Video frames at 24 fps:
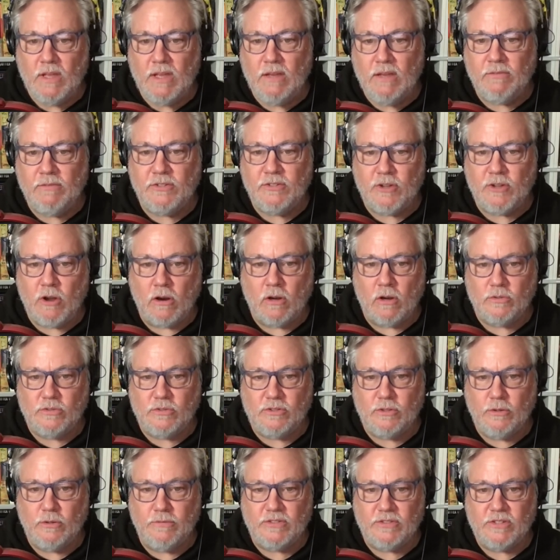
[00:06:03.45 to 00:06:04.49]
Even Darko
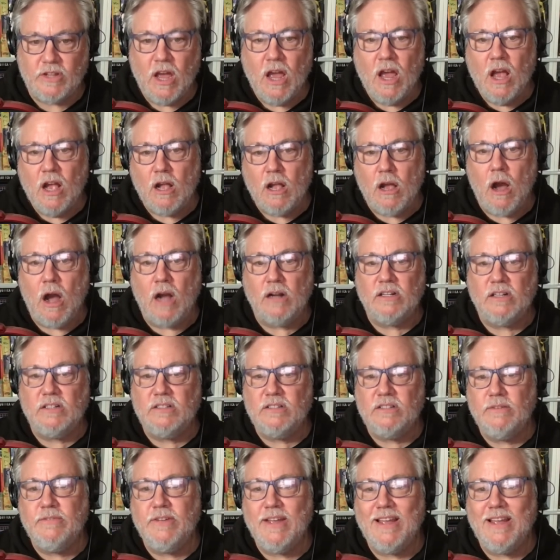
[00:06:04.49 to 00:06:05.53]
Suvin's
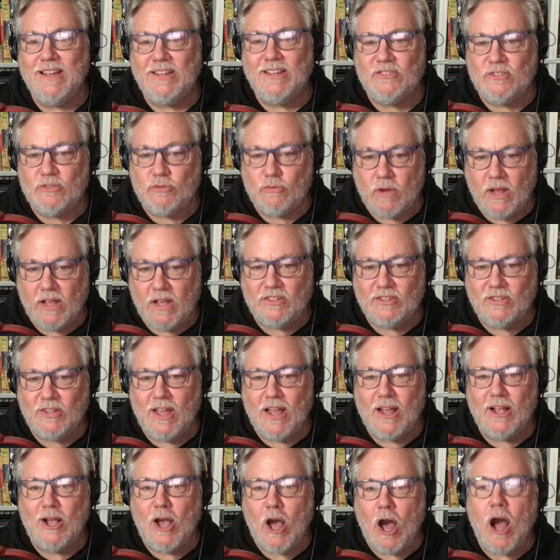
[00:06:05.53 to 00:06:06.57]
cognitive, ex-
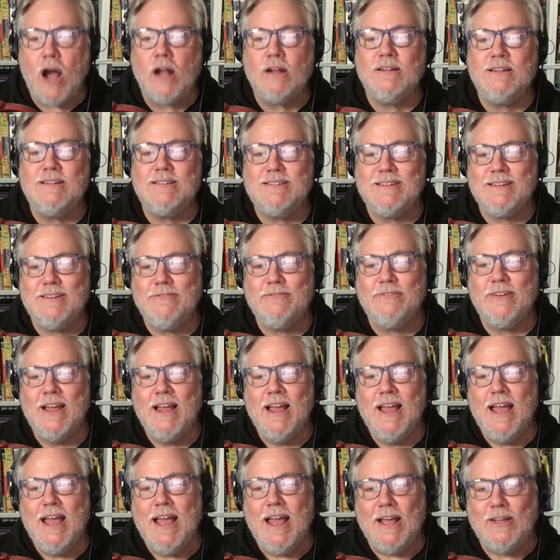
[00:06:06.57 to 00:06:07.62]
cognitive
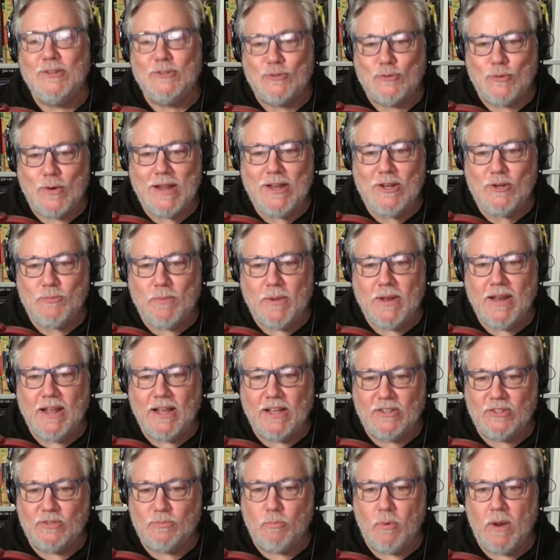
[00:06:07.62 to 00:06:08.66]
estrangement
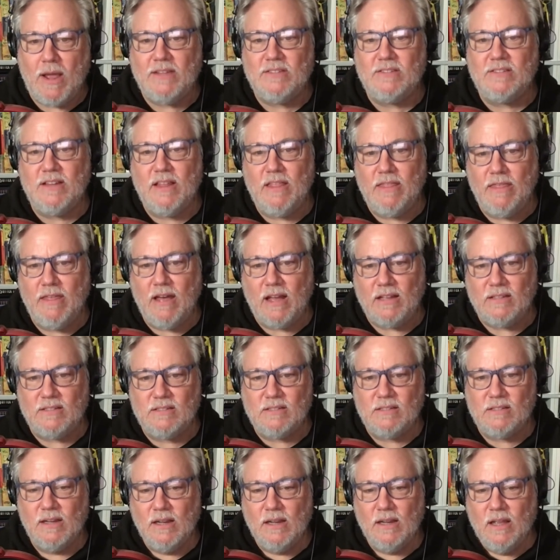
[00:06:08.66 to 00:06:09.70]
expressed
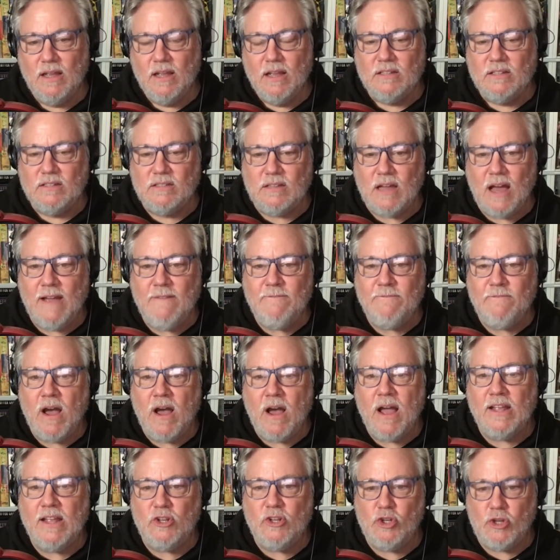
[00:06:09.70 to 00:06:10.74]
thus Sci
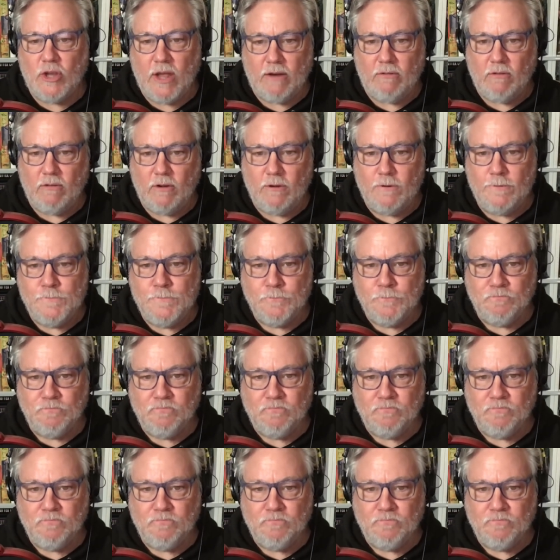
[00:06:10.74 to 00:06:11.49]
fi in general,